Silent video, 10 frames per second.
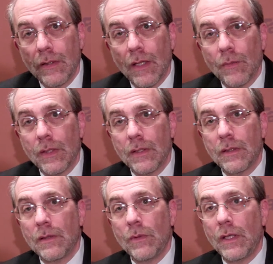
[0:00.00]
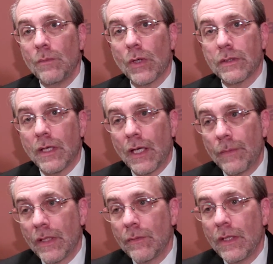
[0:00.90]
that we need more
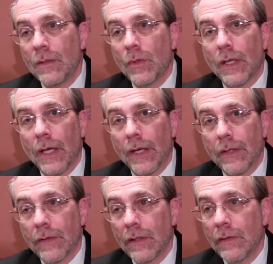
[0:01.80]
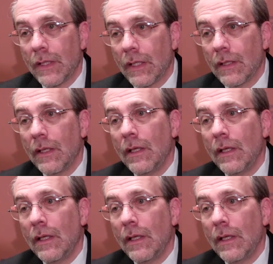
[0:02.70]
timely, we need more accurate, we need